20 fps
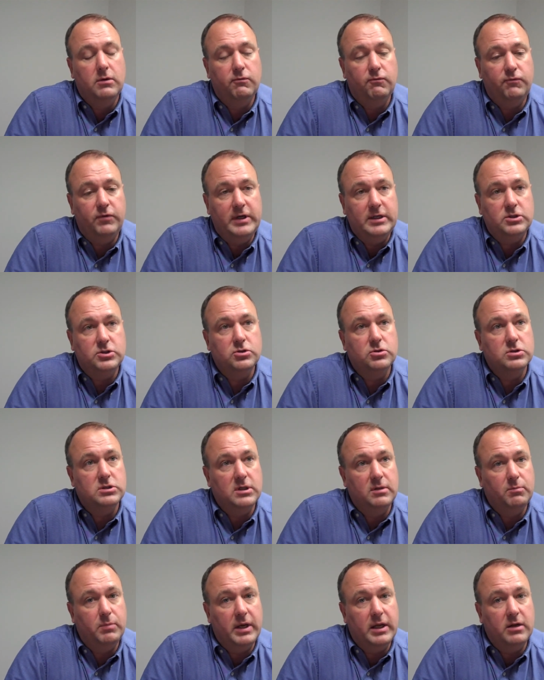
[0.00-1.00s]
features
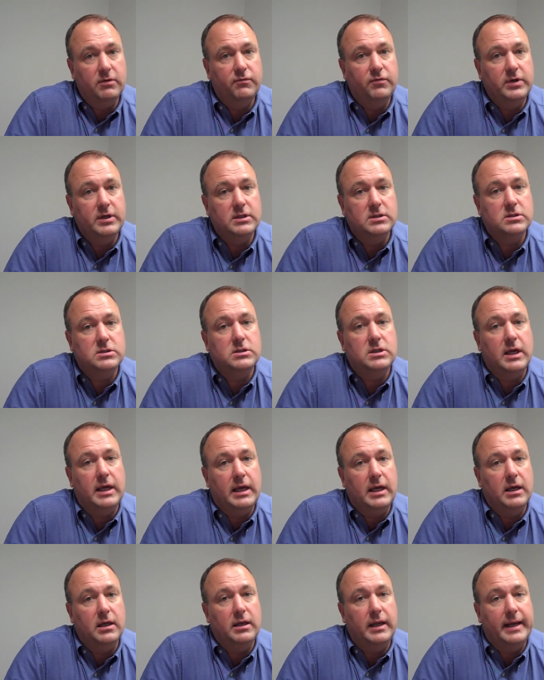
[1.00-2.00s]
and benefits
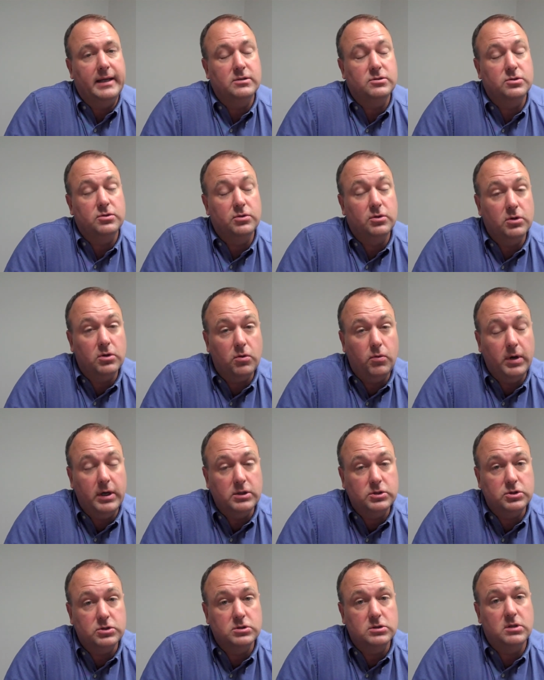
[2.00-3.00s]
and answer their
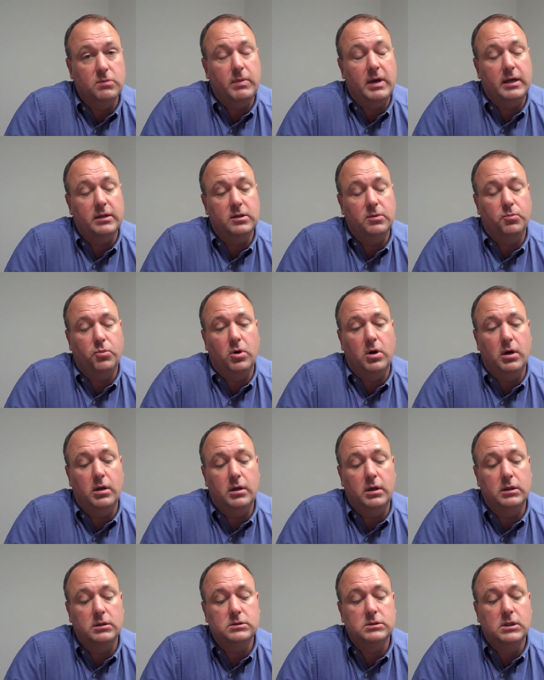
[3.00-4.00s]
questions about the
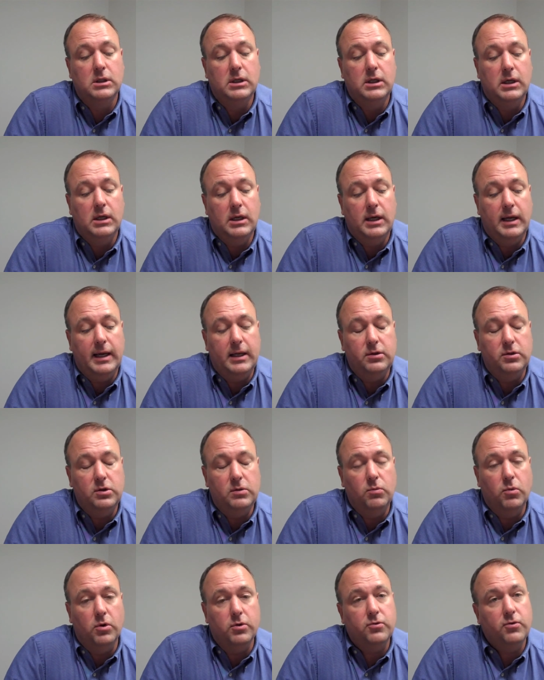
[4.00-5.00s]
product and do
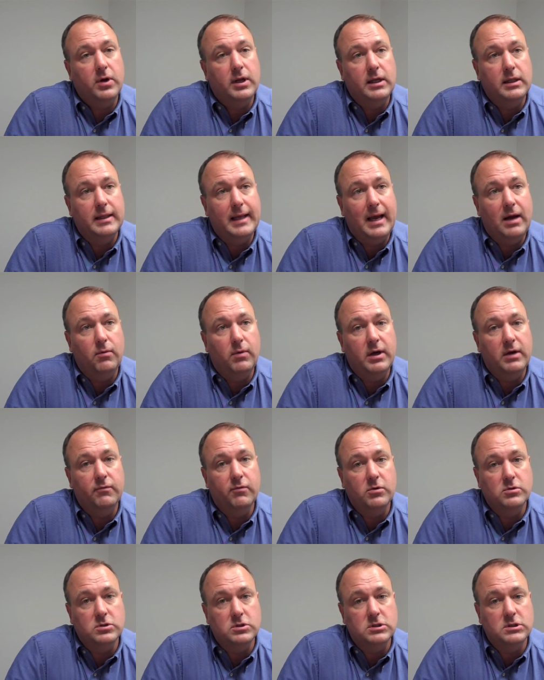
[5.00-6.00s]
more training that way
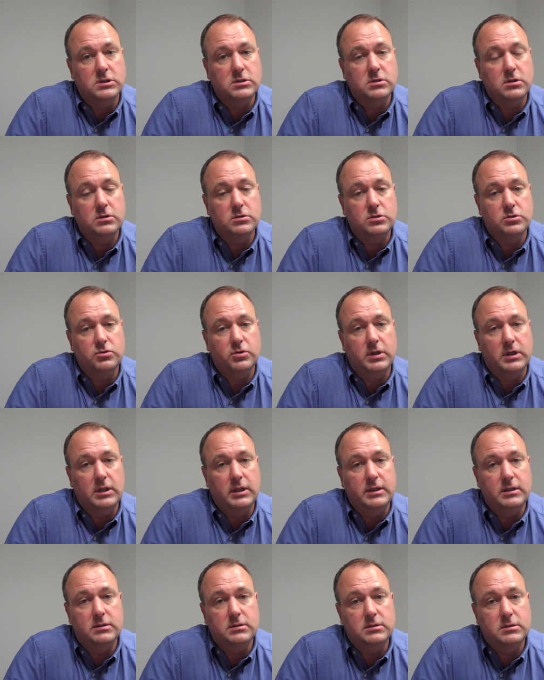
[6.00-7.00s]
versus
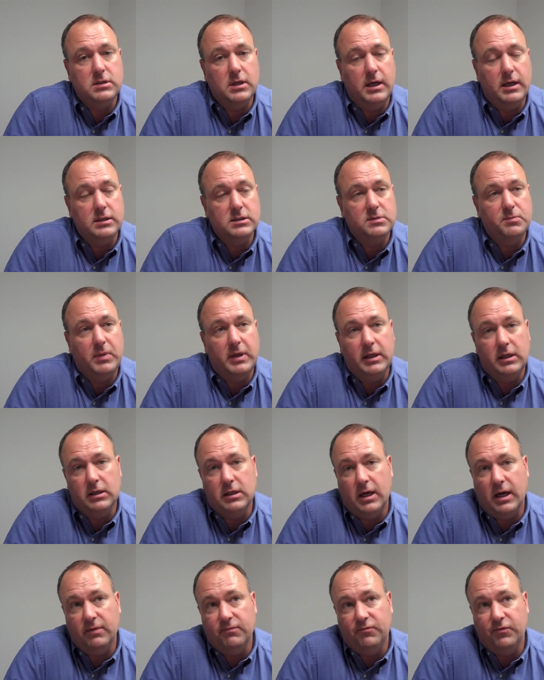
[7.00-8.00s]
strictly uh, spending
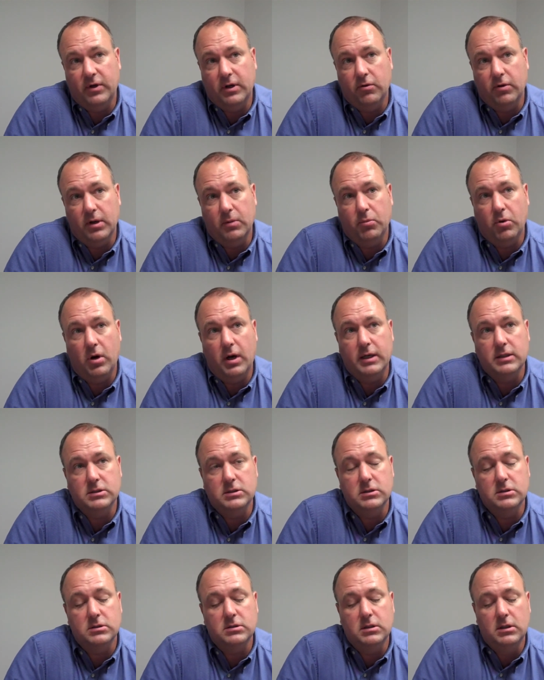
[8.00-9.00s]
time figuring
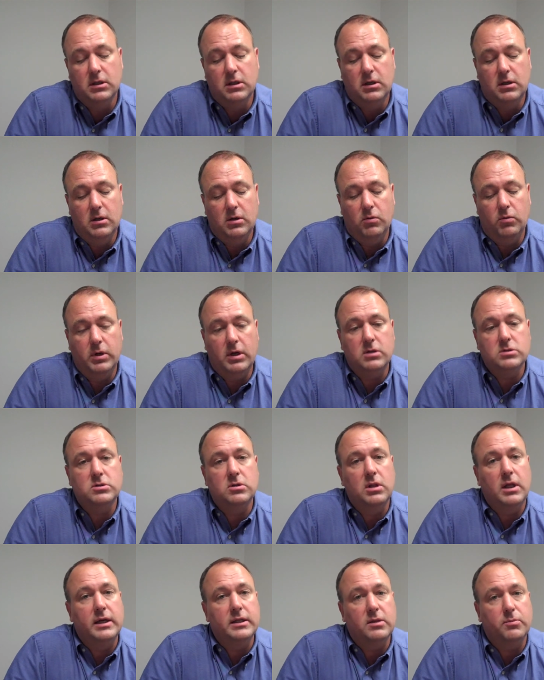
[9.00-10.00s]
prices. We
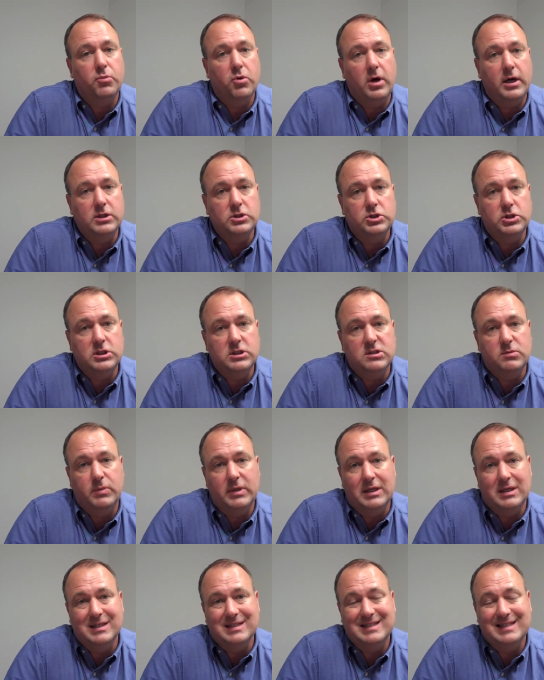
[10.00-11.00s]
also like the price sheets
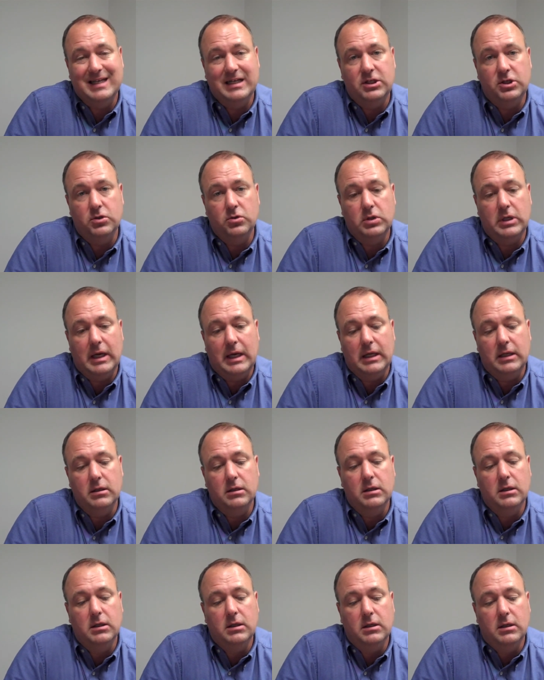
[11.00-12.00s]
because then you can
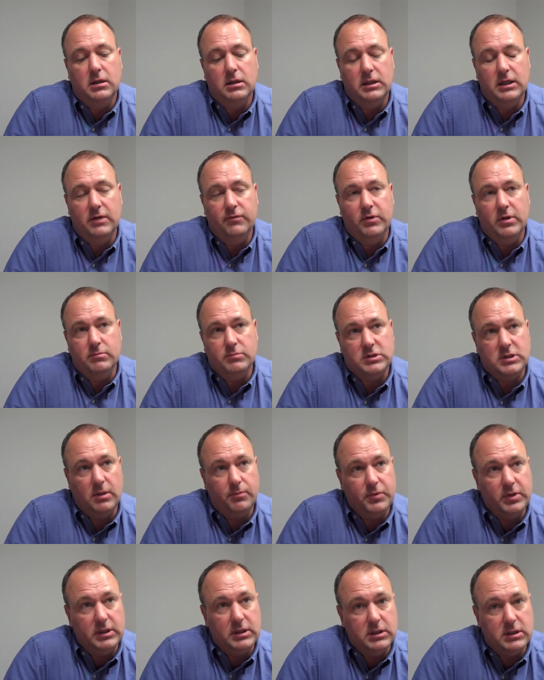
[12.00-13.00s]
give them
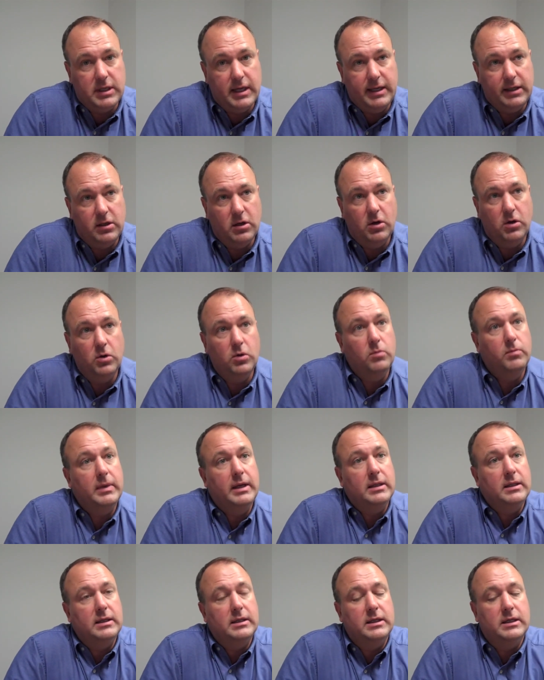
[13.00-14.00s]
something to take home
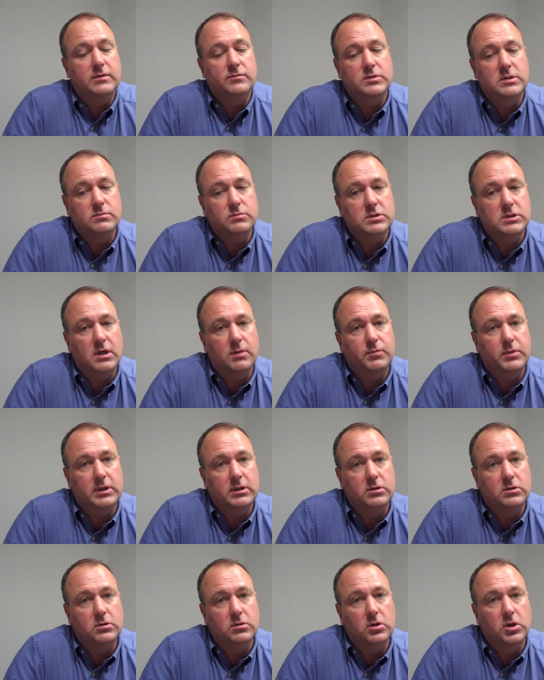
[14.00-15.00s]
and it gives them something
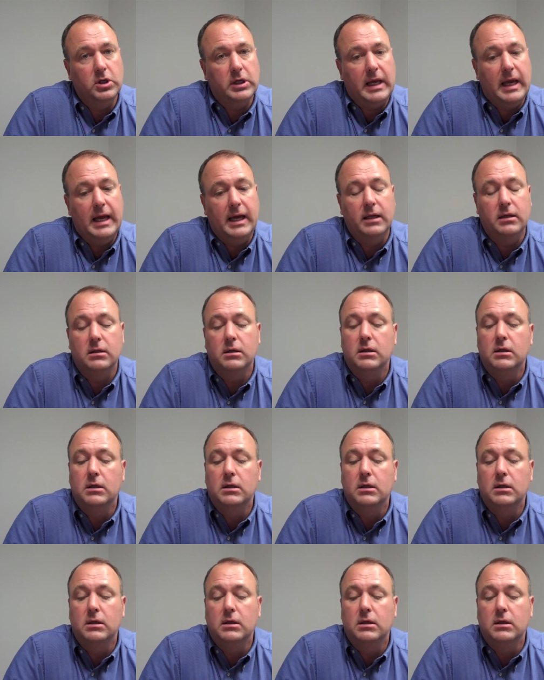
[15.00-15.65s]
to look at